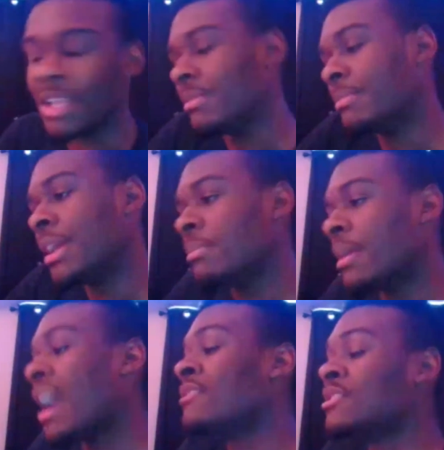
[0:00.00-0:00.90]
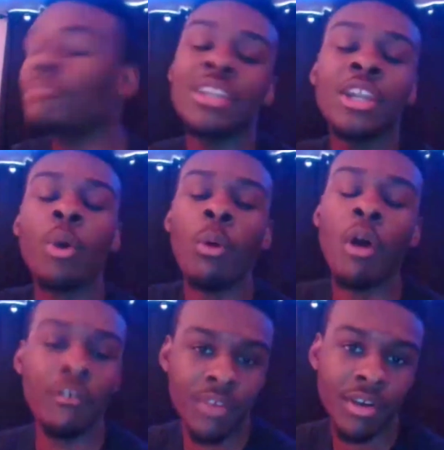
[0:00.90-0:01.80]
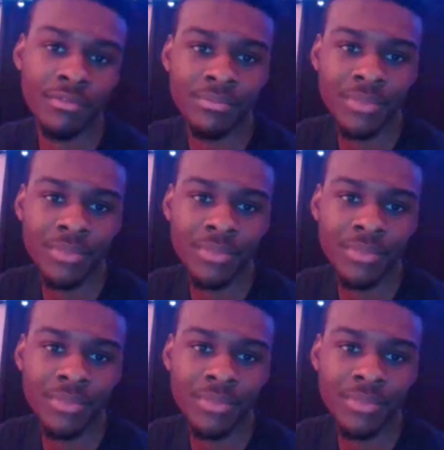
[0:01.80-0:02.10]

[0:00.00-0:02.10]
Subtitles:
then we may have something to go off of.